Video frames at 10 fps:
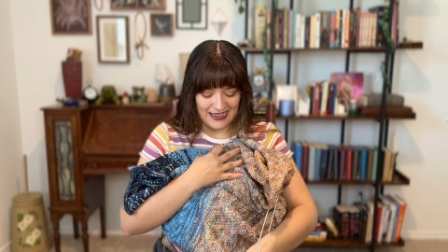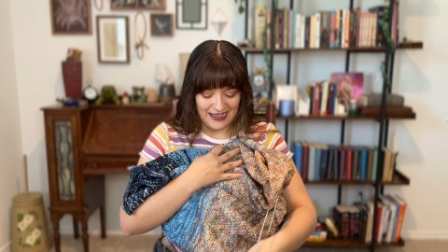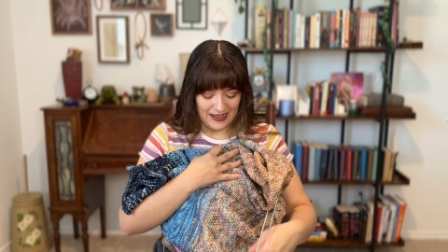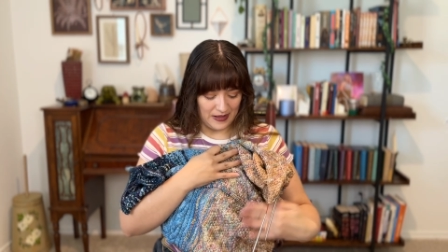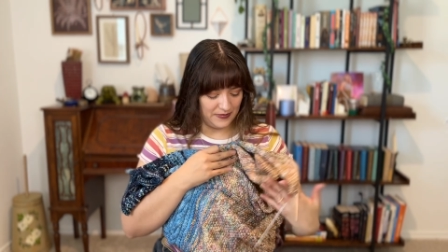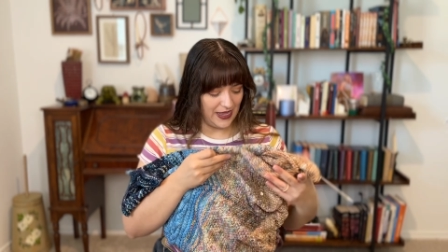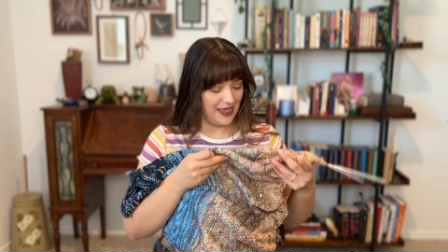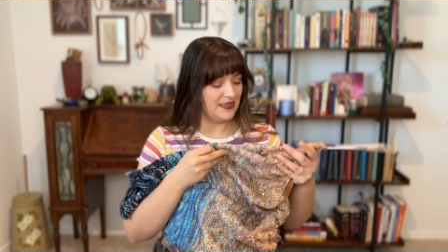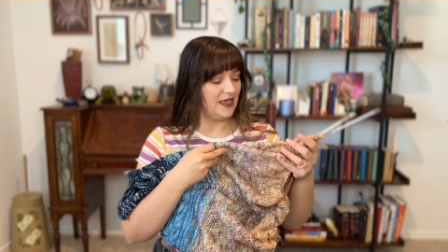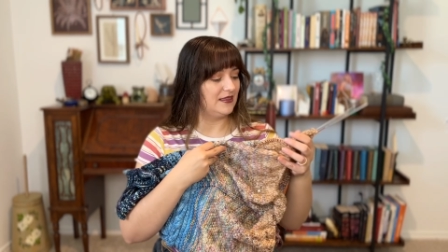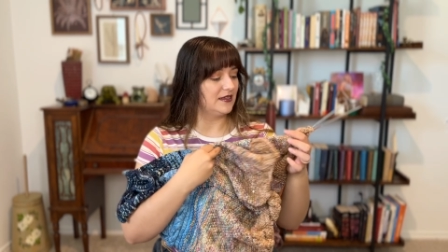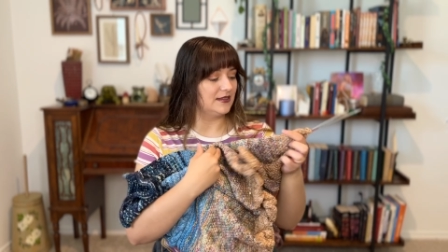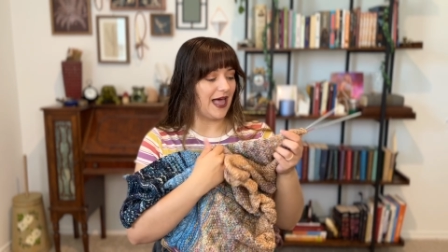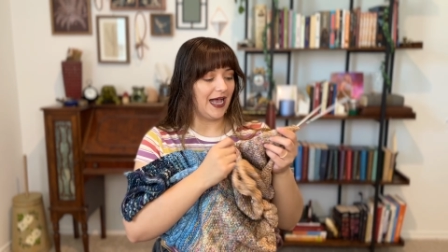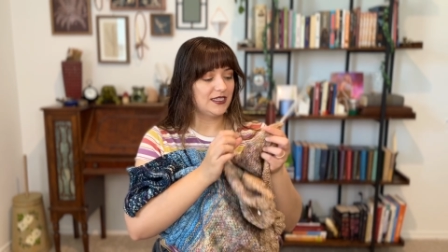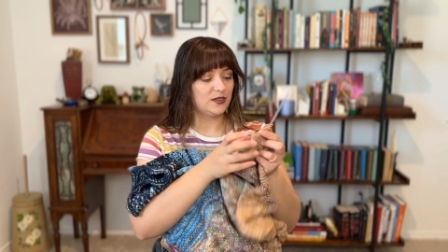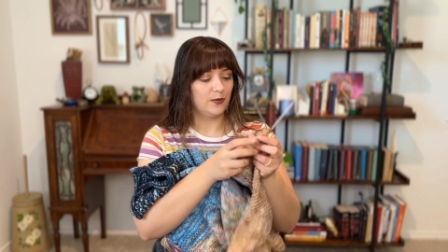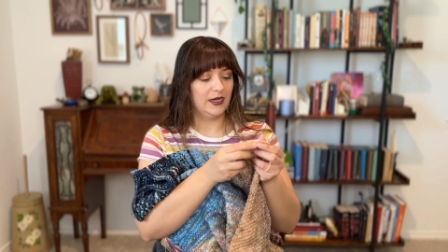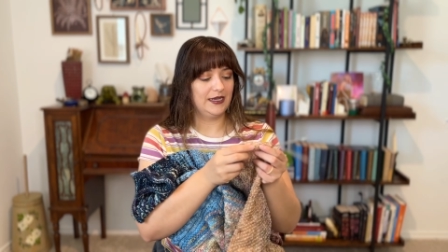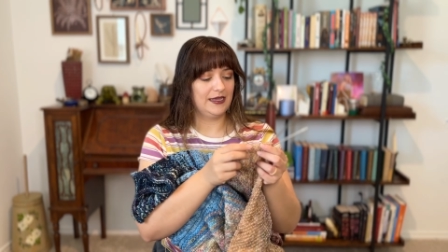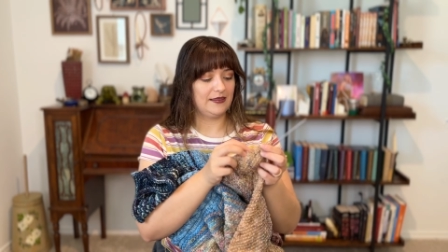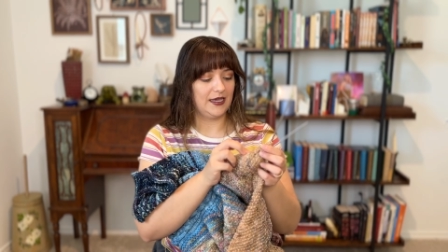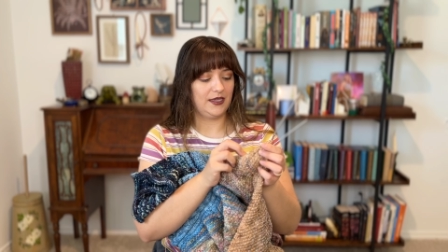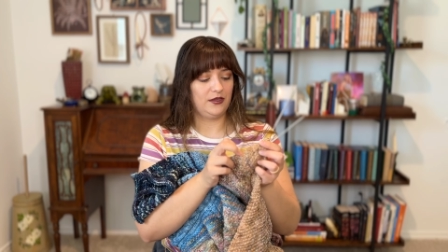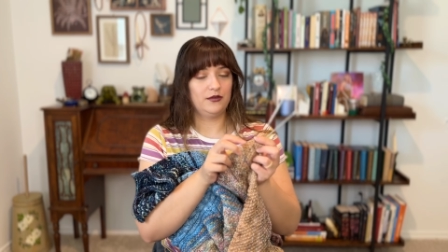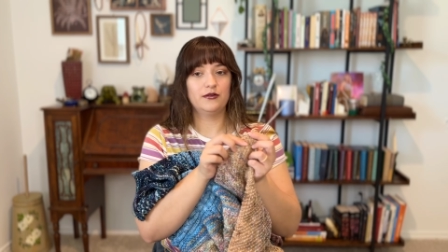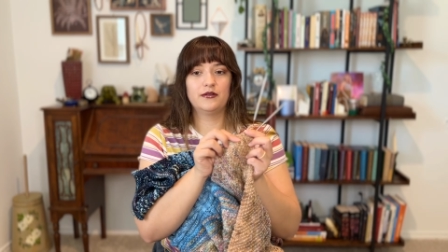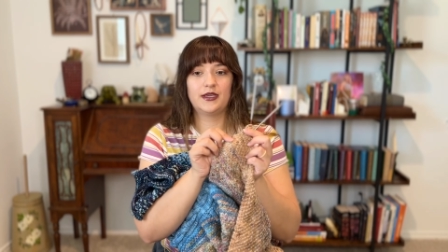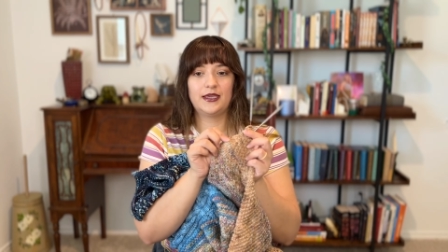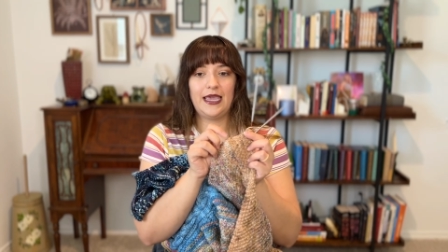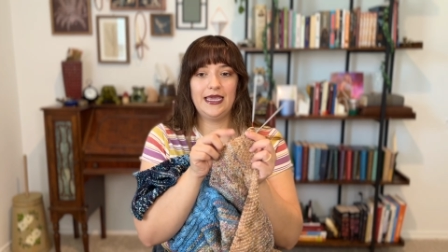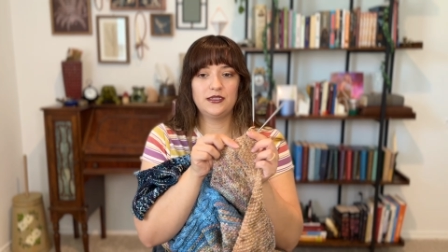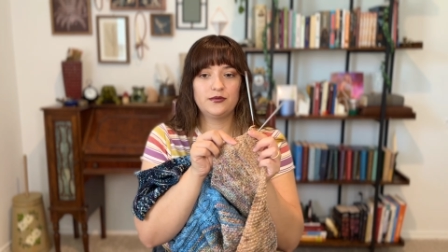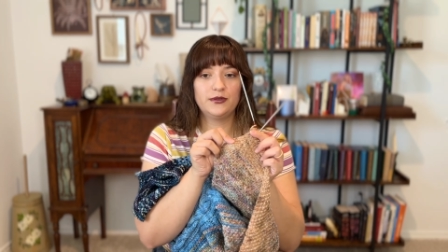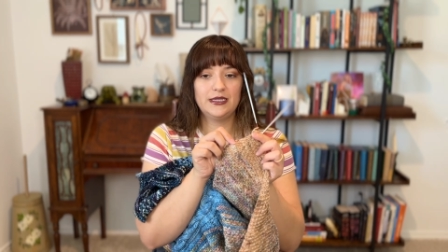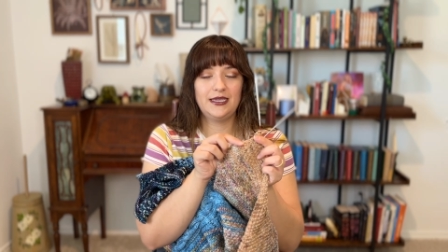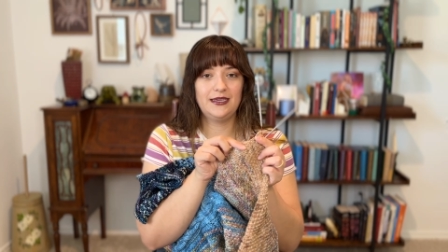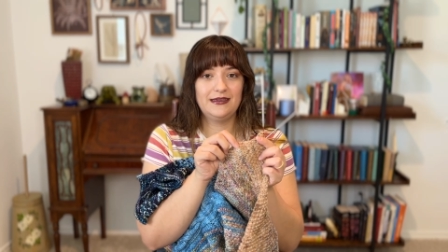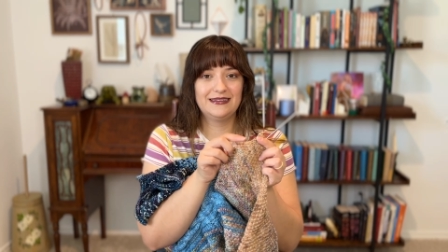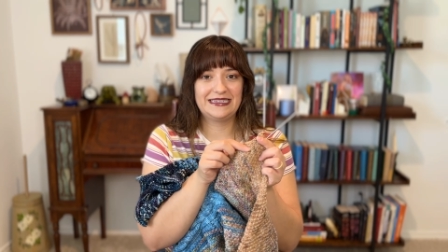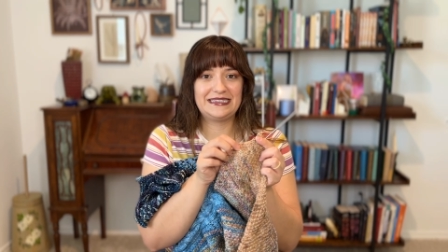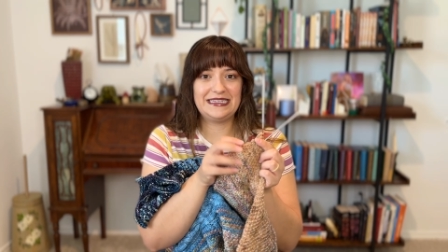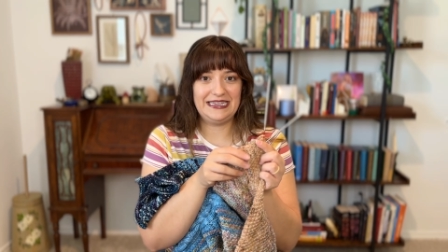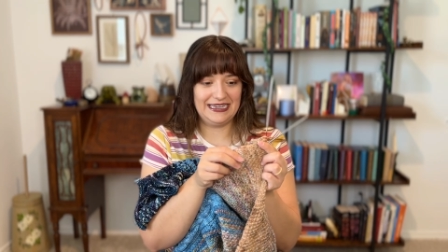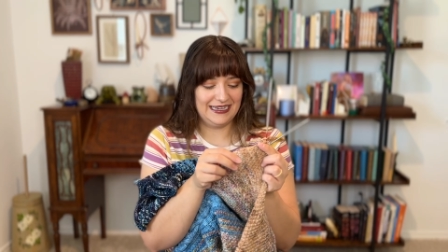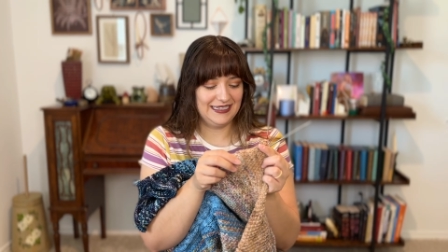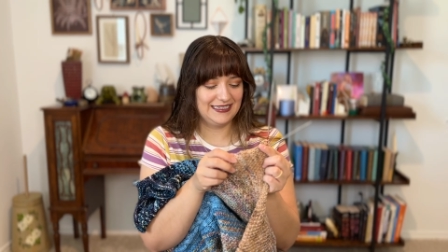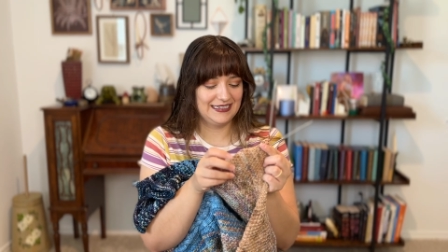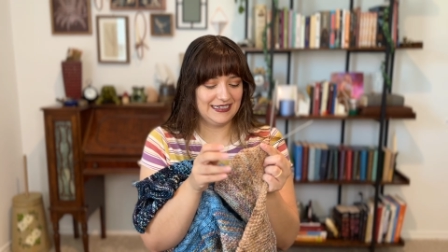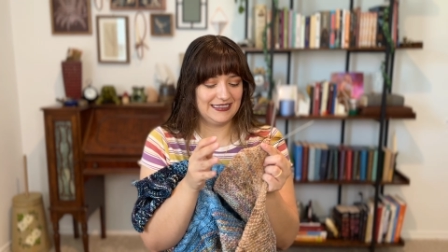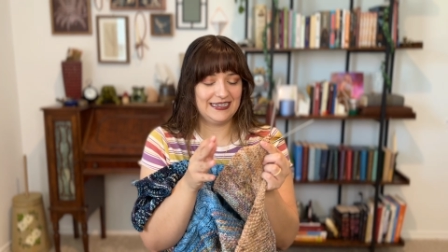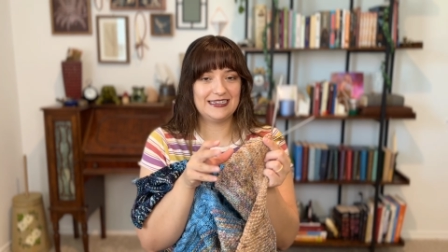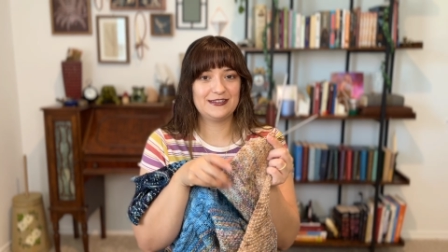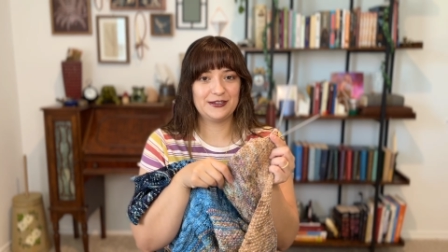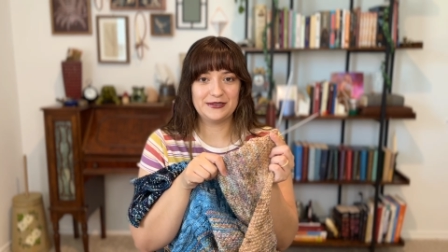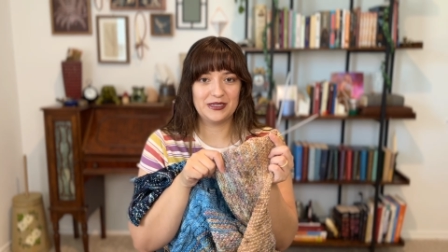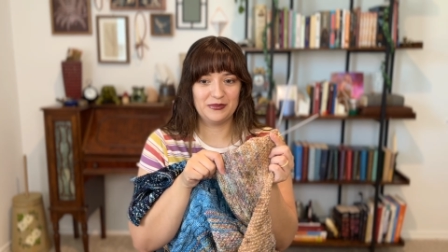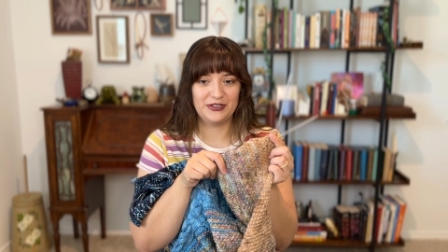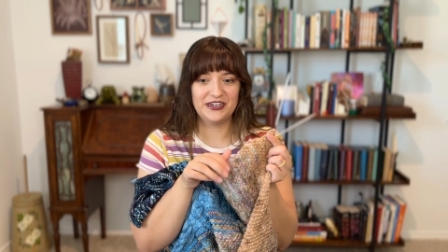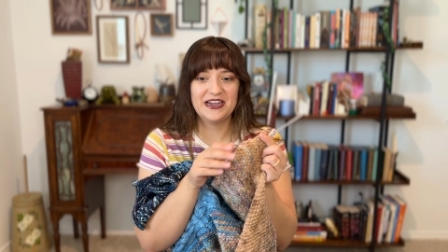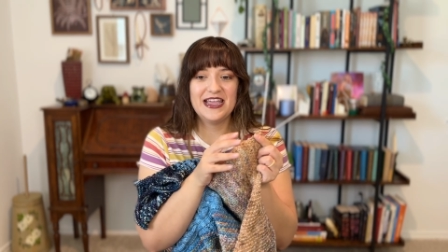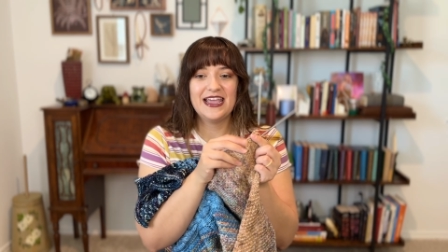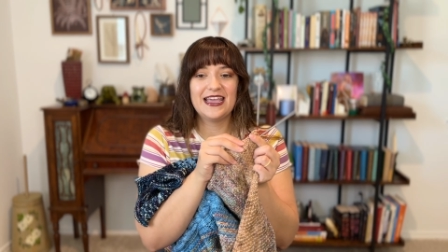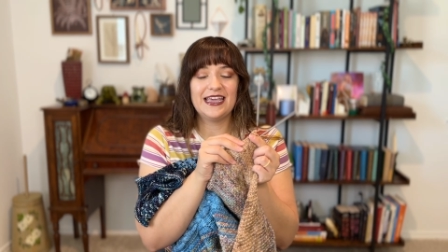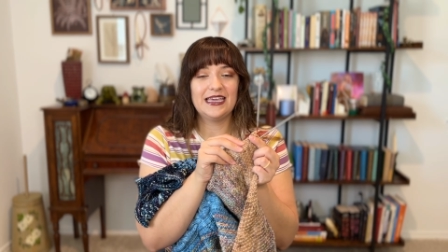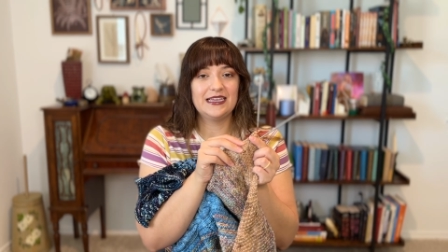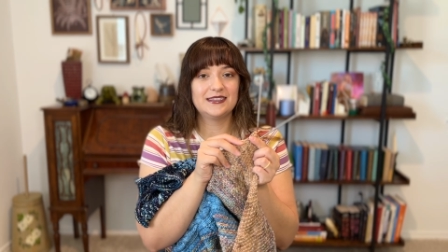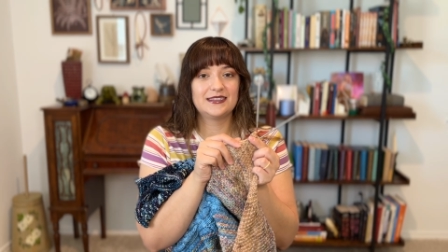And then the last one that you can't really see yet because it is so similar is